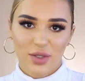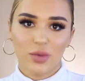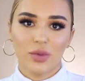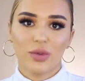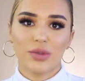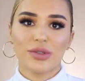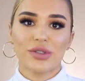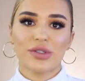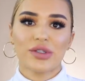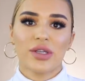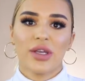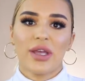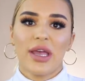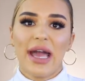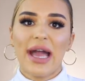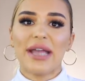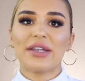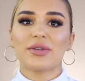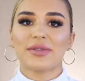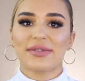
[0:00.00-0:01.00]
towards.
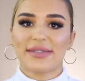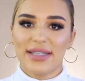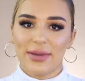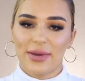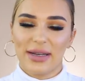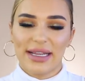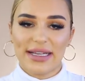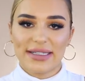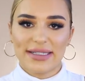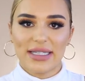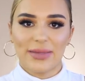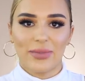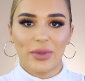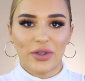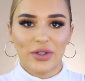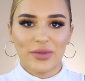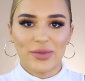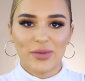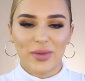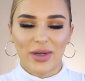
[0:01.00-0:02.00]
And you'll see when I get to the
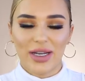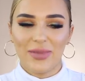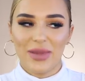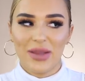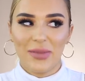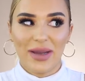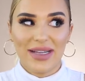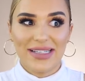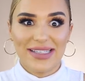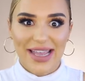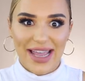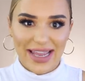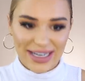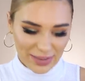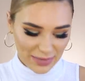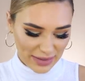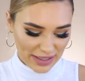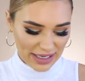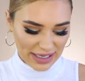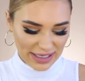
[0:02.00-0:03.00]
bottoms what I mean by
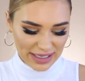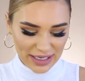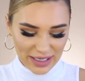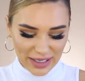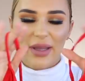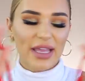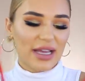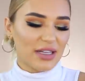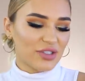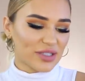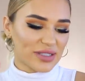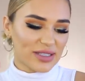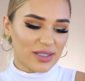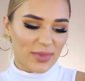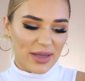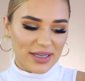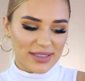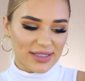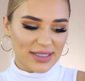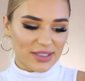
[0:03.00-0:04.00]
tan bikini. But yeah, just the
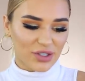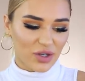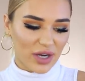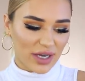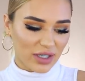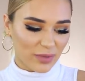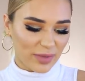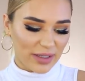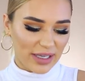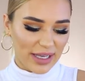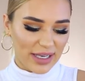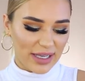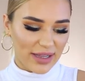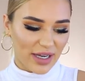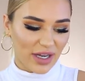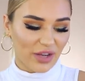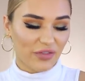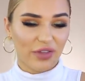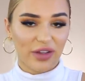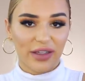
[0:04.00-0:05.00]
basic triangle bikini
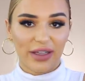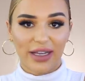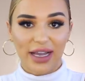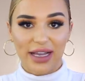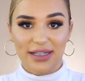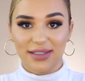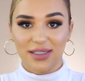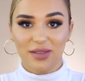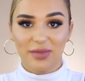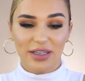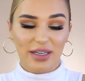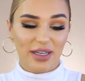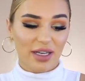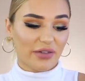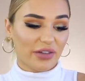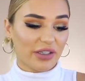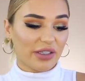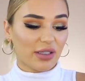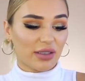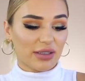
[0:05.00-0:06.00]
that I feel like has to be in
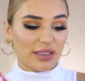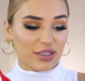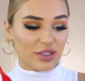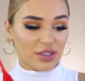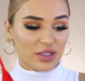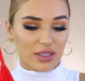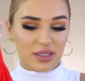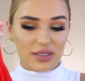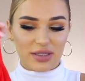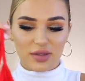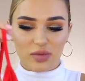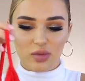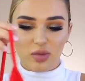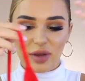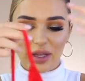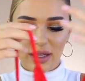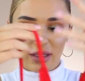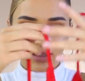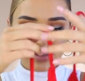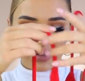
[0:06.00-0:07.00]
every collection as
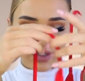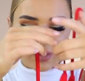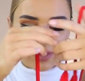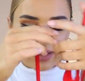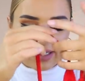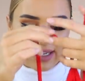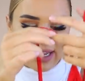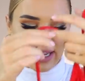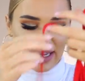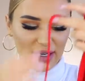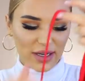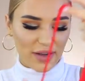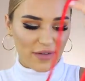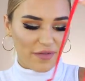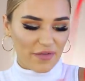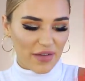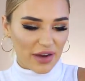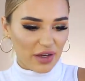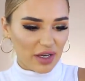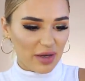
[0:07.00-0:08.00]
well. So
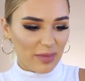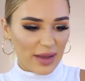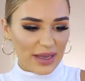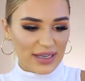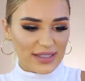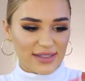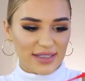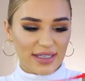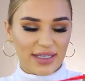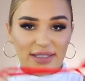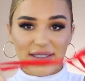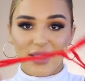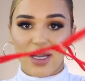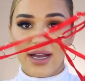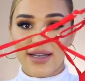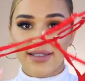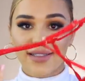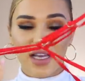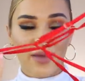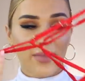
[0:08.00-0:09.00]
again, very basic. It
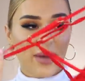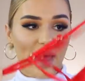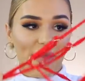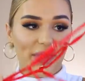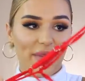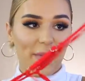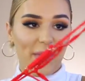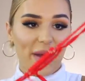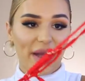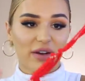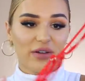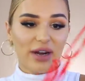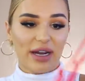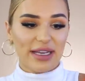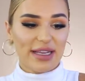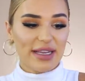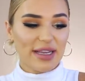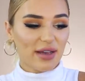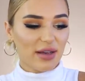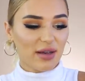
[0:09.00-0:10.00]
ties up at the back
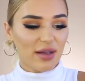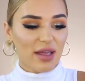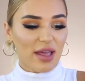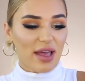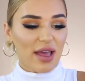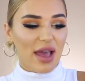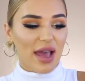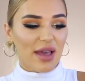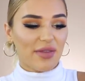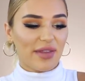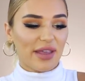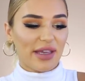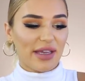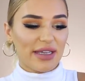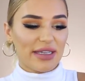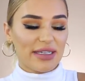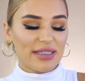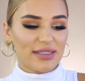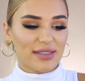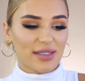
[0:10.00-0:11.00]
right here, and there
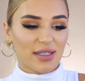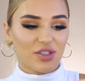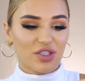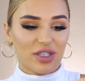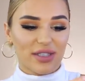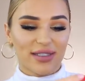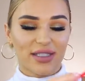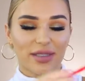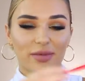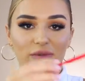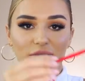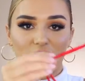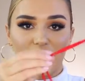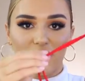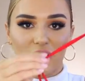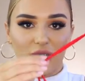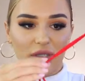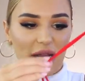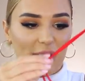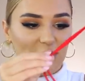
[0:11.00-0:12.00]
is adjustable
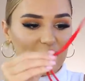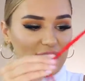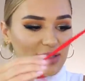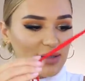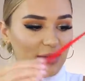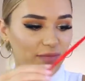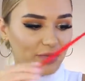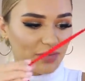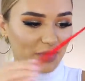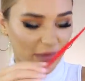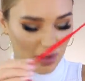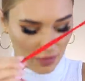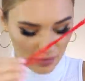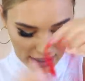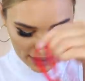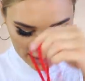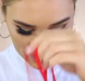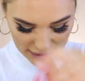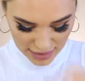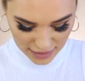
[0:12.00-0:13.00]
straps
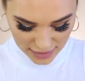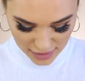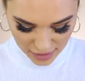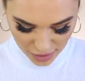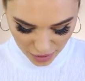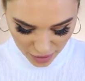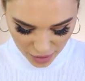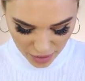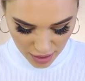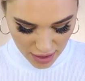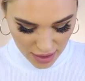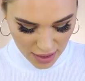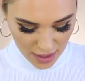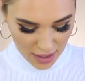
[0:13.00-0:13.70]
right here. So